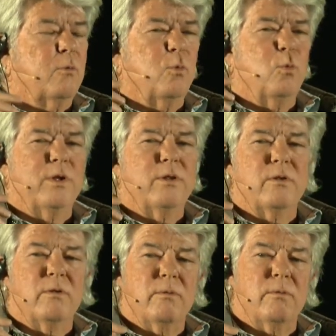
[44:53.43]

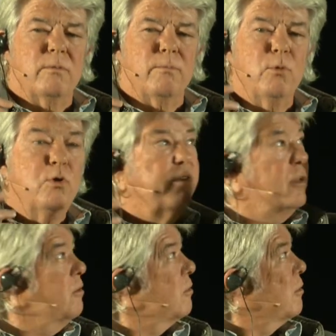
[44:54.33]
when
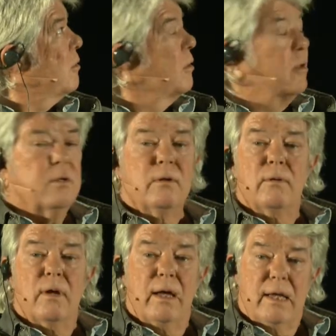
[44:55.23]
movies
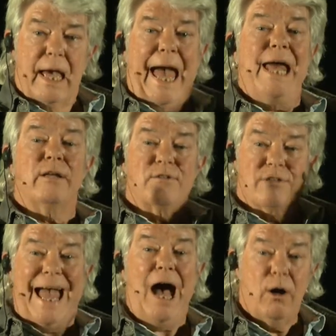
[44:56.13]
added
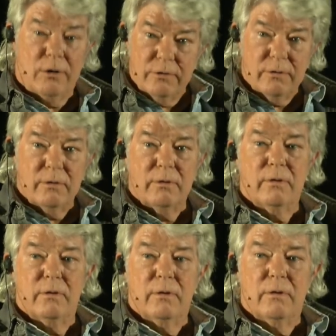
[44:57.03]
sound,
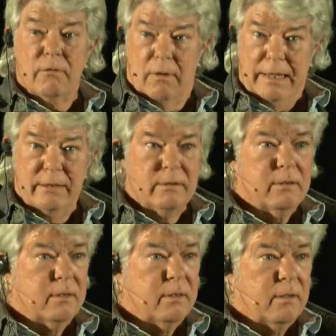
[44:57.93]
right?
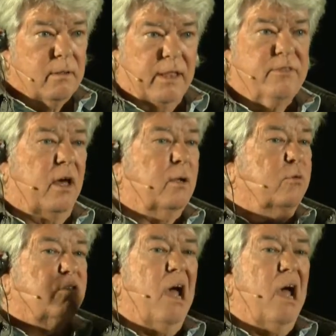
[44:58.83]
They thought it was